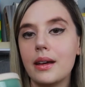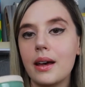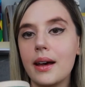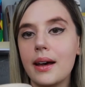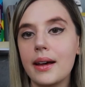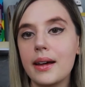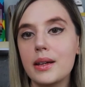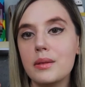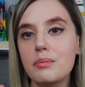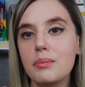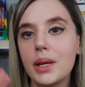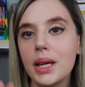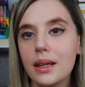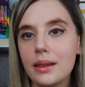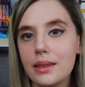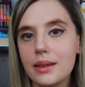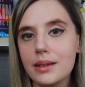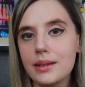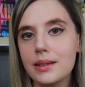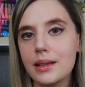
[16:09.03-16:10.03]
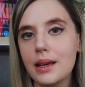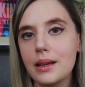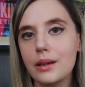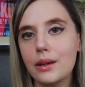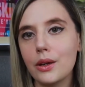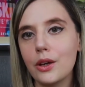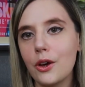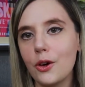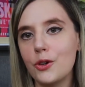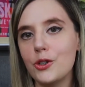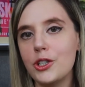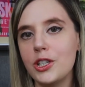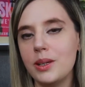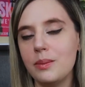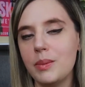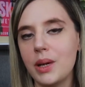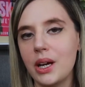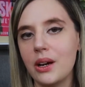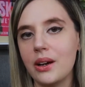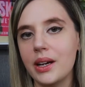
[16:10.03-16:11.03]
I picked the scent Goji
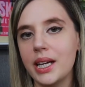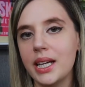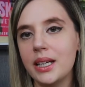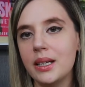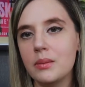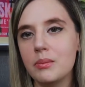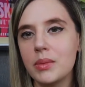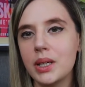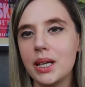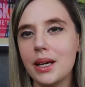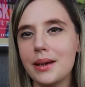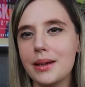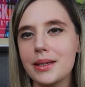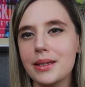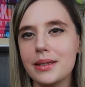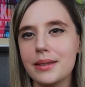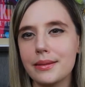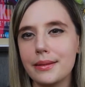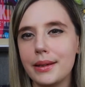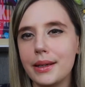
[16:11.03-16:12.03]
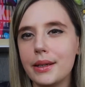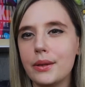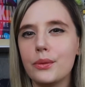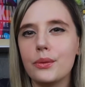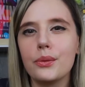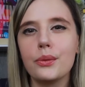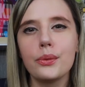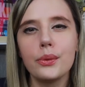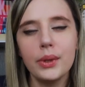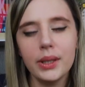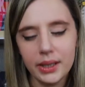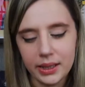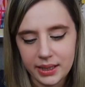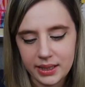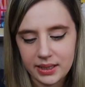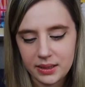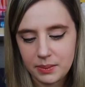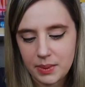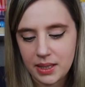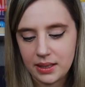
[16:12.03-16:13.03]
Berry because it really
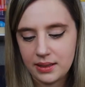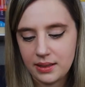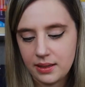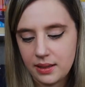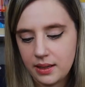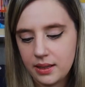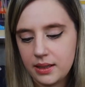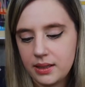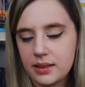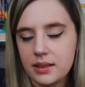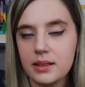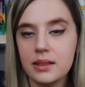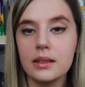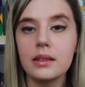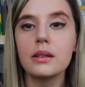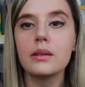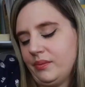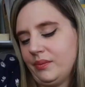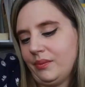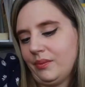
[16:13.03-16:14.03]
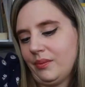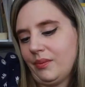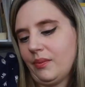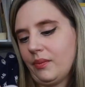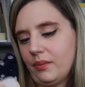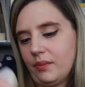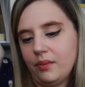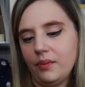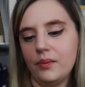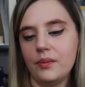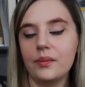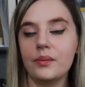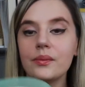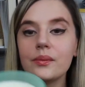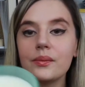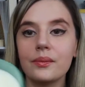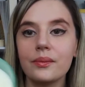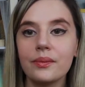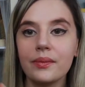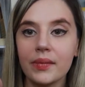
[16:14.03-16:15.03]
smells nice.
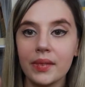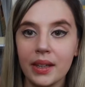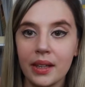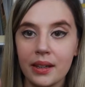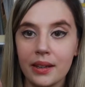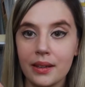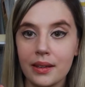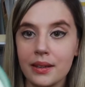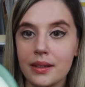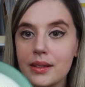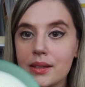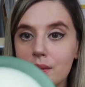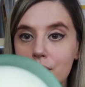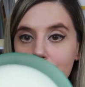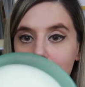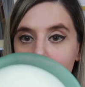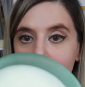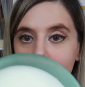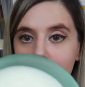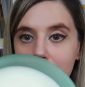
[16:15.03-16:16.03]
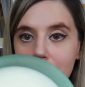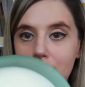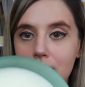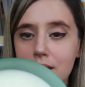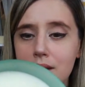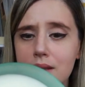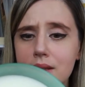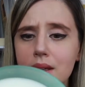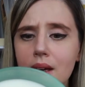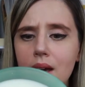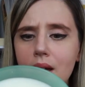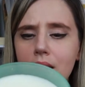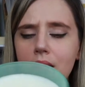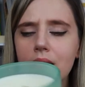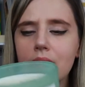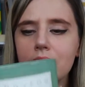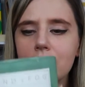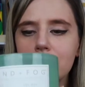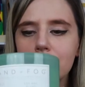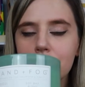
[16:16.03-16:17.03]
That's what it looks like
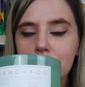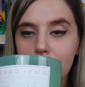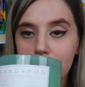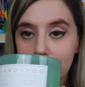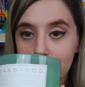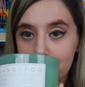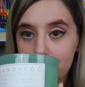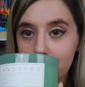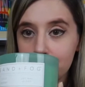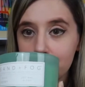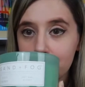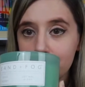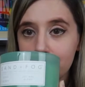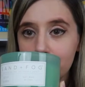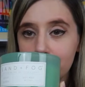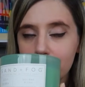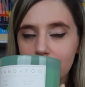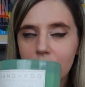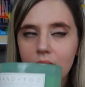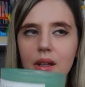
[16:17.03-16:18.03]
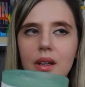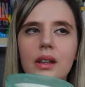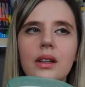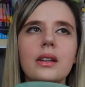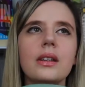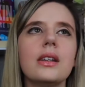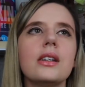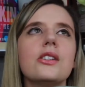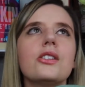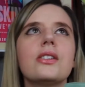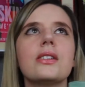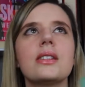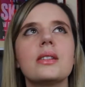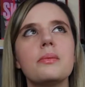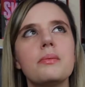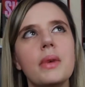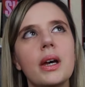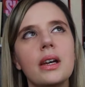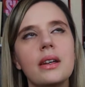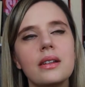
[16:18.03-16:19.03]
inside. And it just
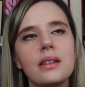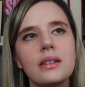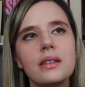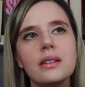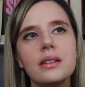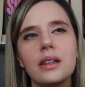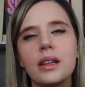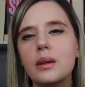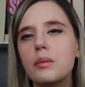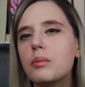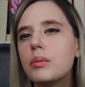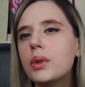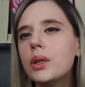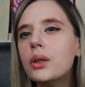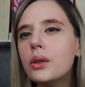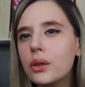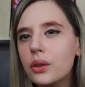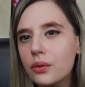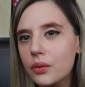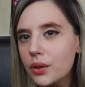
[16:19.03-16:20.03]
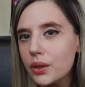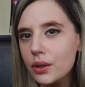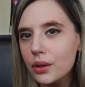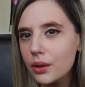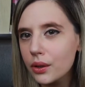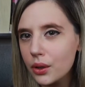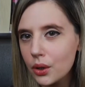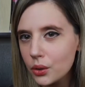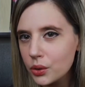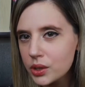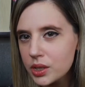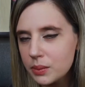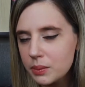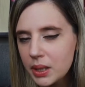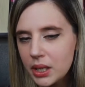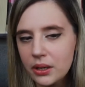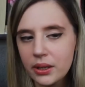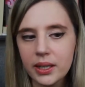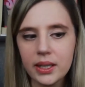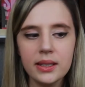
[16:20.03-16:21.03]
smells like beautiful goji
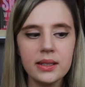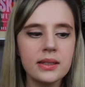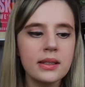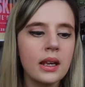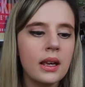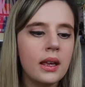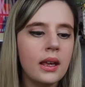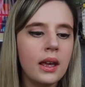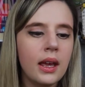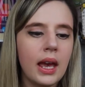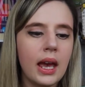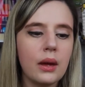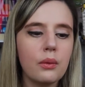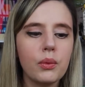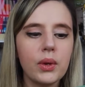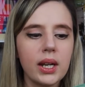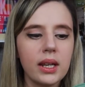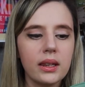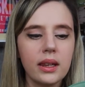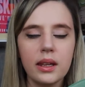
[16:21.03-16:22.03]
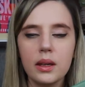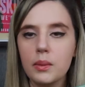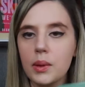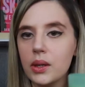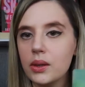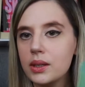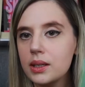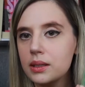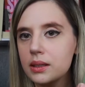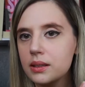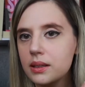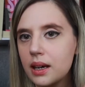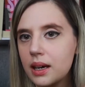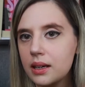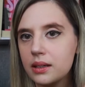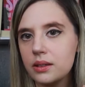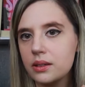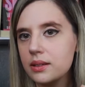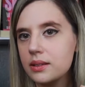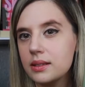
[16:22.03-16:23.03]
berries. And what I like about these
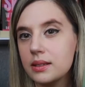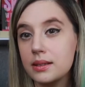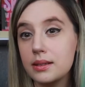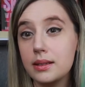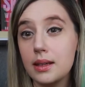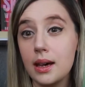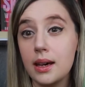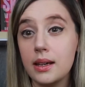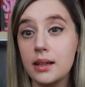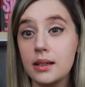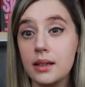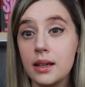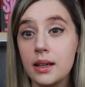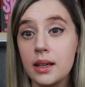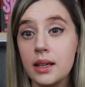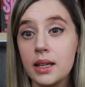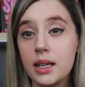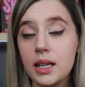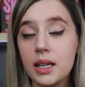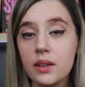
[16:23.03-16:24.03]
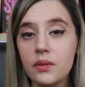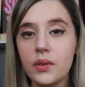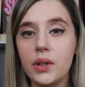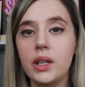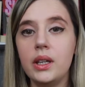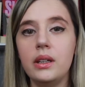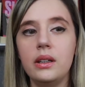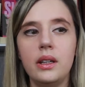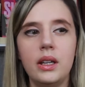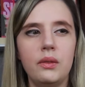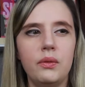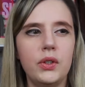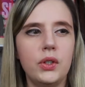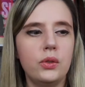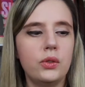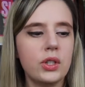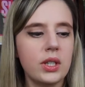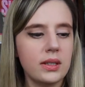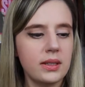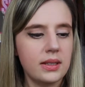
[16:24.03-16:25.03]
candles is that even if you
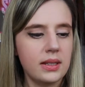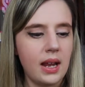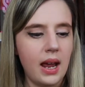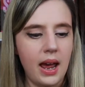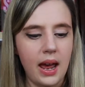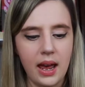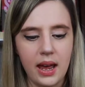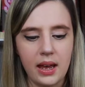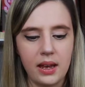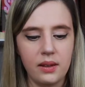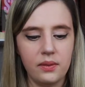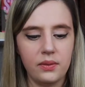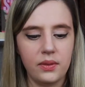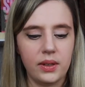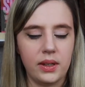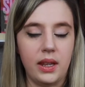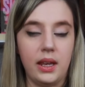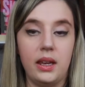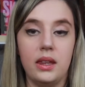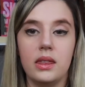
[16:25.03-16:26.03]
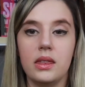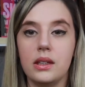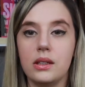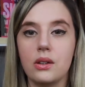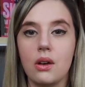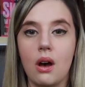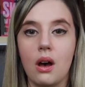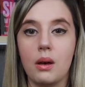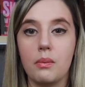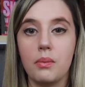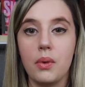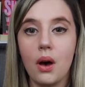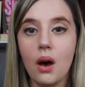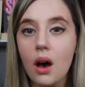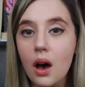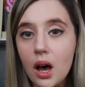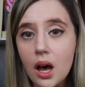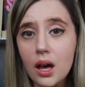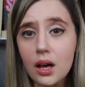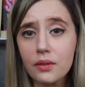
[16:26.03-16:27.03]
just have like the top
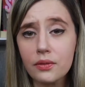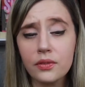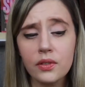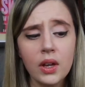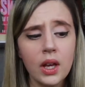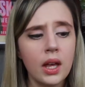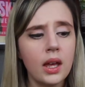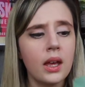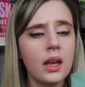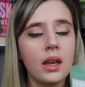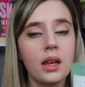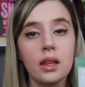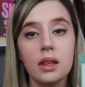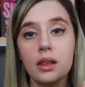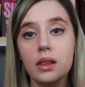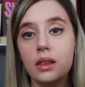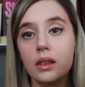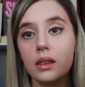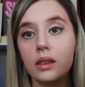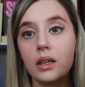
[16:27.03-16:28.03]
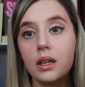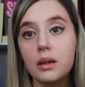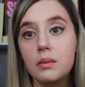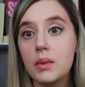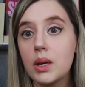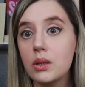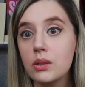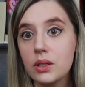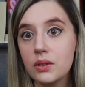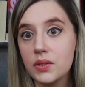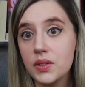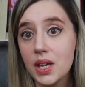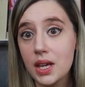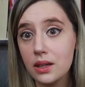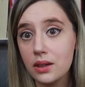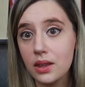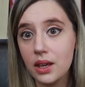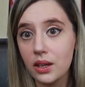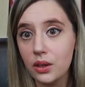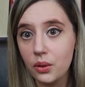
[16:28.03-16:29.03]
off, the amount of
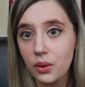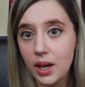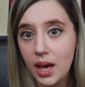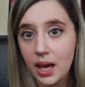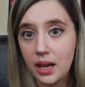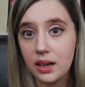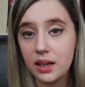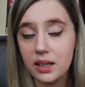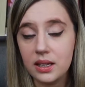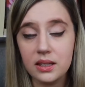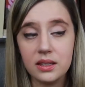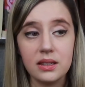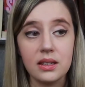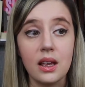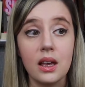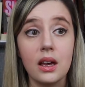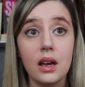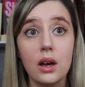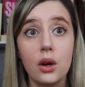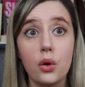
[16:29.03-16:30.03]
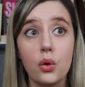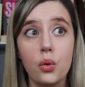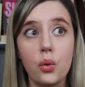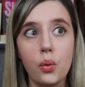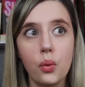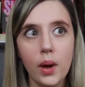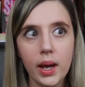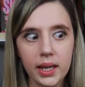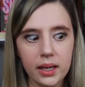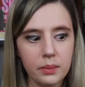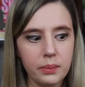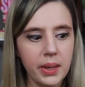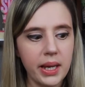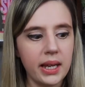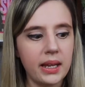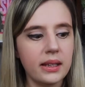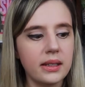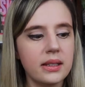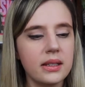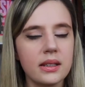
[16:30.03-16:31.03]
scent that you get is quite a
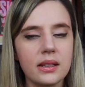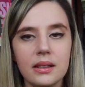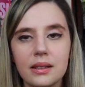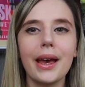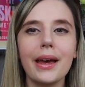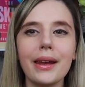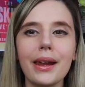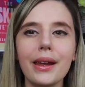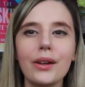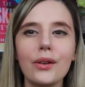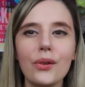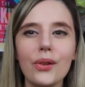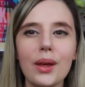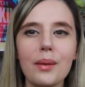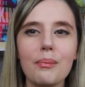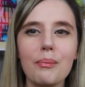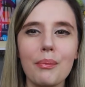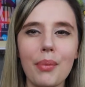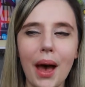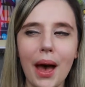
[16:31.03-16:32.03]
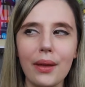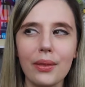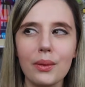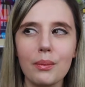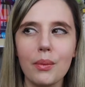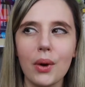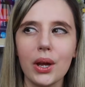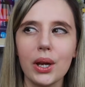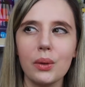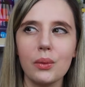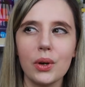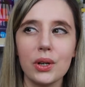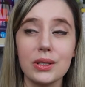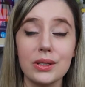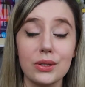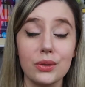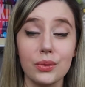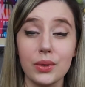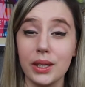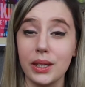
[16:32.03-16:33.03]
bit. And I know that Bath & Body Works
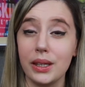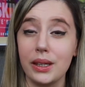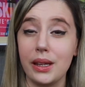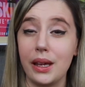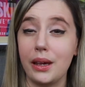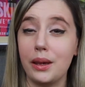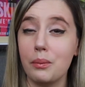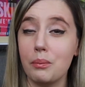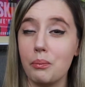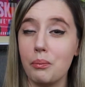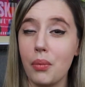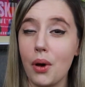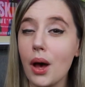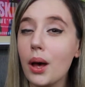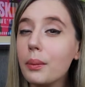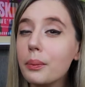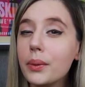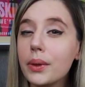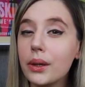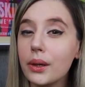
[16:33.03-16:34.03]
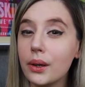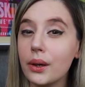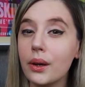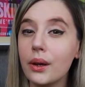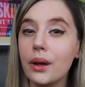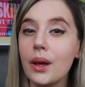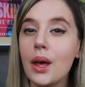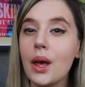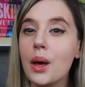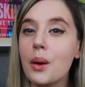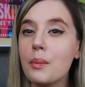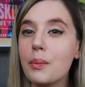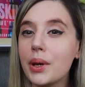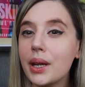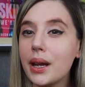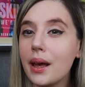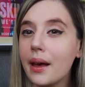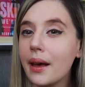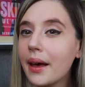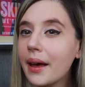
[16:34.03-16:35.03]
is really like popular,
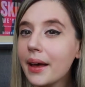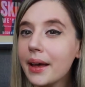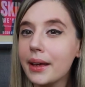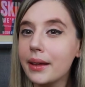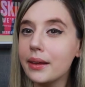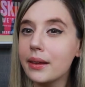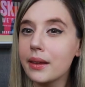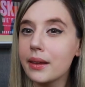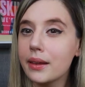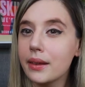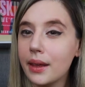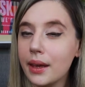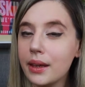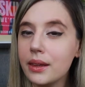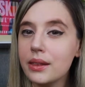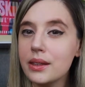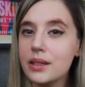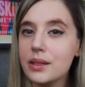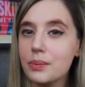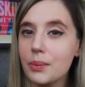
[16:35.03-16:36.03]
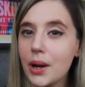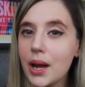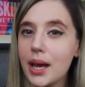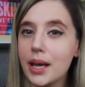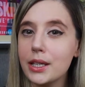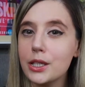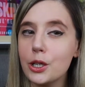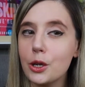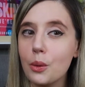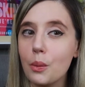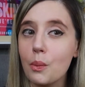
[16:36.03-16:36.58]
but I like this brand